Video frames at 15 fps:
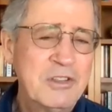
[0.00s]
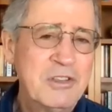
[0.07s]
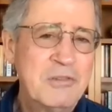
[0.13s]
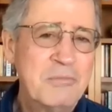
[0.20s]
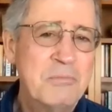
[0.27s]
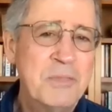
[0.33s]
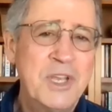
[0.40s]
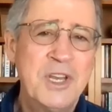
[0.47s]
there
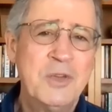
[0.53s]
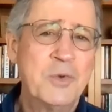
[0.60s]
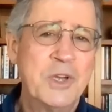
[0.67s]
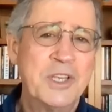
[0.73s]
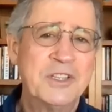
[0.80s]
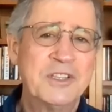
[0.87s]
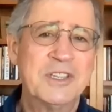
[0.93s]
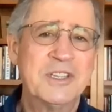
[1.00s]
are many
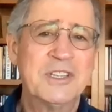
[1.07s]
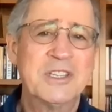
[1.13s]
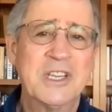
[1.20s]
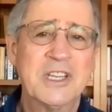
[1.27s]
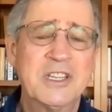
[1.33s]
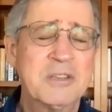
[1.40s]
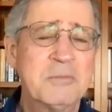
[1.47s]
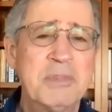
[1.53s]
ways
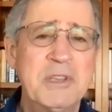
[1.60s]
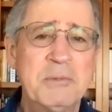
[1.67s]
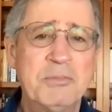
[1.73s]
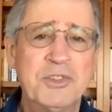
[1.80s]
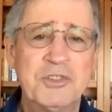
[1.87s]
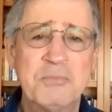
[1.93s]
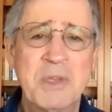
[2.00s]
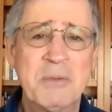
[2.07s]
inside. Some
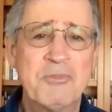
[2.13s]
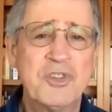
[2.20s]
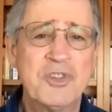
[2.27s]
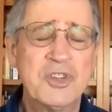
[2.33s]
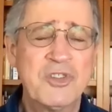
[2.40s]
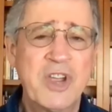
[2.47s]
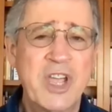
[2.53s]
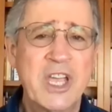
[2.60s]
people's
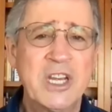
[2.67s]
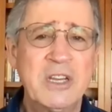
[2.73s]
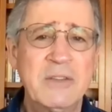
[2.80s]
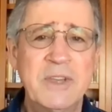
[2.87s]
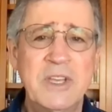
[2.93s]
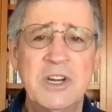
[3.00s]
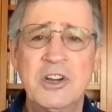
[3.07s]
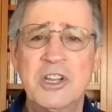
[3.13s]
memories are
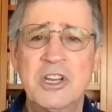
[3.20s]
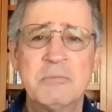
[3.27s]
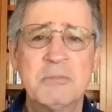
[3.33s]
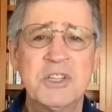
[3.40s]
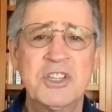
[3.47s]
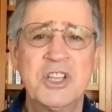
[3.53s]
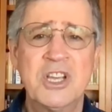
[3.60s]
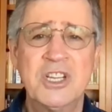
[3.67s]
activated on a
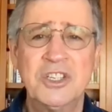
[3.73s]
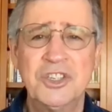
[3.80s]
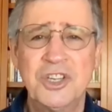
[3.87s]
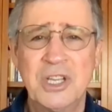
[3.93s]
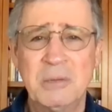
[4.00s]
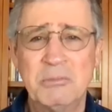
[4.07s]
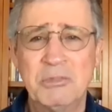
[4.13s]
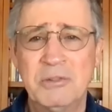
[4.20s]
massage
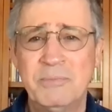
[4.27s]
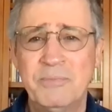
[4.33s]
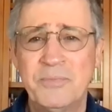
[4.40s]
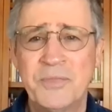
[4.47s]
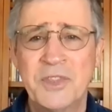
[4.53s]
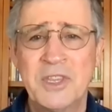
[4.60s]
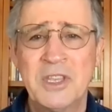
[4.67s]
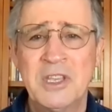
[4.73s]
table.
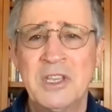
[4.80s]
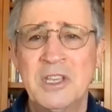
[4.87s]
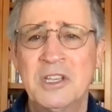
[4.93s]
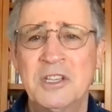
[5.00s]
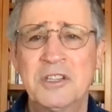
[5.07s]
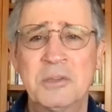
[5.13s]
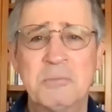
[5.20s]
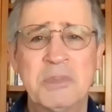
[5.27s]

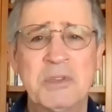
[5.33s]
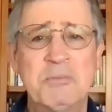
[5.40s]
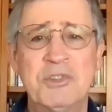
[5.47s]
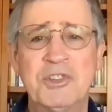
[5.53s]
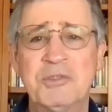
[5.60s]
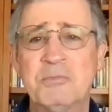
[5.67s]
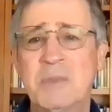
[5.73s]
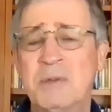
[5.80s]
Some
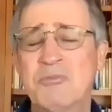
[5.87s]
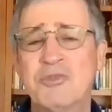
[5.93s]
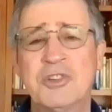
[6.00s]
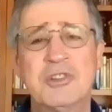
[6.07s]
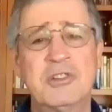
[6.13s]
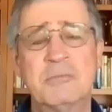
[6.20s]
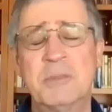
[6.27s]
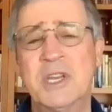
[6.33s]
people's
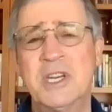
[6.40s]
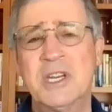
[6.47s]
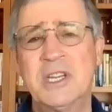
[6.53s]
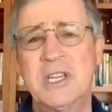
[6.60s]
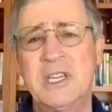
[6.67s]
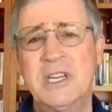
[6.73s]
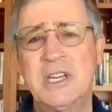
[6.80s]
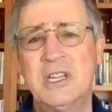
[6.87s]
memories are
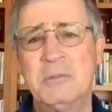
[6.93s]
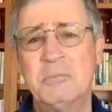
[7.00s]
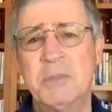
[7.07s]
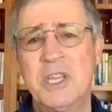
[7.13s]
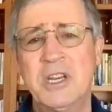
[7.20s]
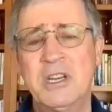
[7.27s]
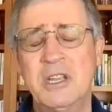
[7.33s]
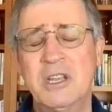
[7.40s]
meditated in
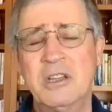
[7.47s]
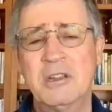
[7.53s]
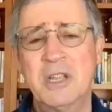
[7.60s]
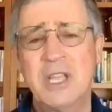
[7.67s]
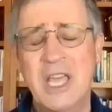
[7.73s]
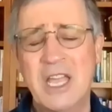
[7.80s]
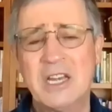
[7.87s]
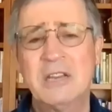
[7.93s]
medit uh,
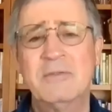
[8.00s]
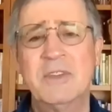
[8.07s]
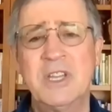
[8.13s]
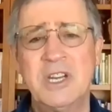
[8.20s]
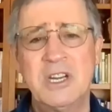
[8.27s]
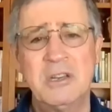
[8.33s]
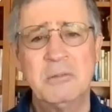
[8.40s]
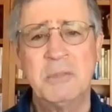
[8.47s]

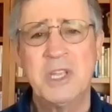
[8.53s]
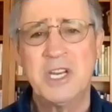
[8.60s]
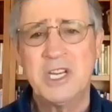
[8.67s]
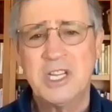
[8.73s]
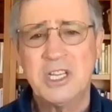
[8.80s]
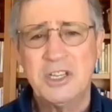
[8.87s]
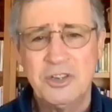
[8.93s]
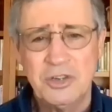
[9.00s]
activated in
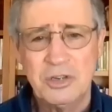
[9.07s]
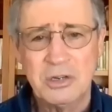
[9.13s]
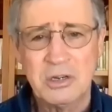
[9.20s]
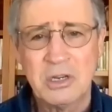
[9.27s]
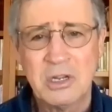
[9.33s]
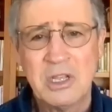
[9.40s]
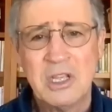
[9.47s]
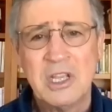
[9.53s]
meditation.
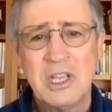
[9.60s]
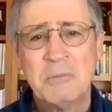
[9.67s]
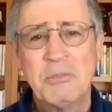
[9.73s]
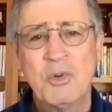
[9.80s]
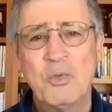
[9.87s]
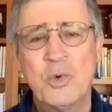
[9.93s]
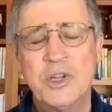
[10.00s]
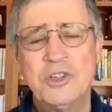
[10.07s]

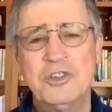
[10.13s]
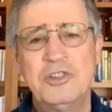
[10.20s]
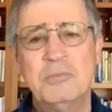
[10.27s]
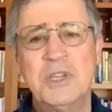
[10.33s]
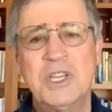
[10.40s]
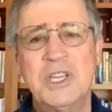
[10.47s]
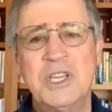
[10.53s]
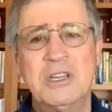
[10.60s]
But once you
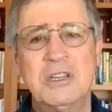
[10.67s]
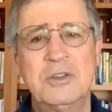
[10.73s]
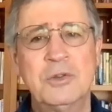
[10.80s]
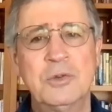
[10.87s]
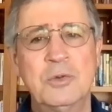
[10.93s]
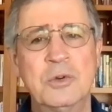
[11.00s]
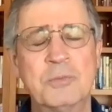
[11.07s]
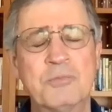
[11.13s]
begin
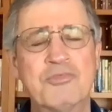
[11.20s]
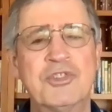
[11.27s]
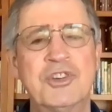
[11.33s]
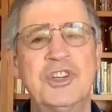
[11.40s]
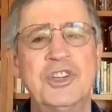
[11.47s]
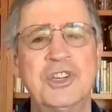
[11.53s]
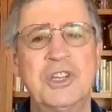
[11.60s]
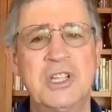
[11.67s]
to
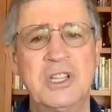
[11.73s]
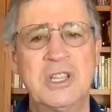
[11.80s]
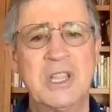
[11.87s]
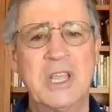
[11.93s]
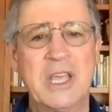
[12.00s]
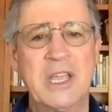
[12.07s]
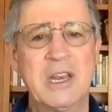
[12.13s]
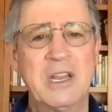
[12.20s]
appreciate
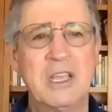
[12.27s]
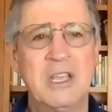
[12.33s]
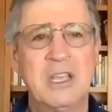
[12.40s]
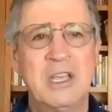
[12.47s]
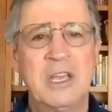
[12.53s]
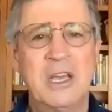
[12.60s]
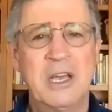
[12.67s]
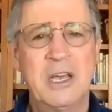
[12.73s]
that
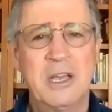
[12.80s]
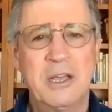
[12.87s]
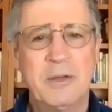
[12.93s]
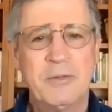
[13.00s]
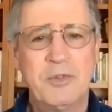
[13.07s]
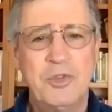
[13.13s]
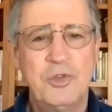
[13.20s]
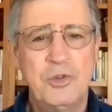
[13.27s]
uh,
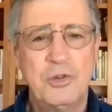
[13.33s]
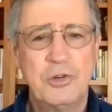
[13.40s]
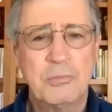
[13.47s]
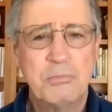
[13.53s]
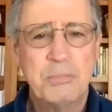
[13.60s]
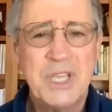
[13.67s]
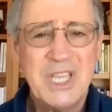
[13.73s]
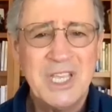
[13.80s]

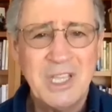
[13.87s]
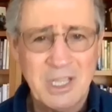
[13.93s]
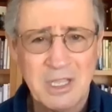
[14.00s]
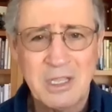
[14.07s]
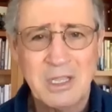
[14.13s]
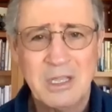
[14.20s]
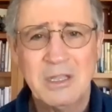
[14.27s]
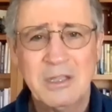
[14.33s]
your
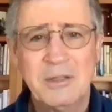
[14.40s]
being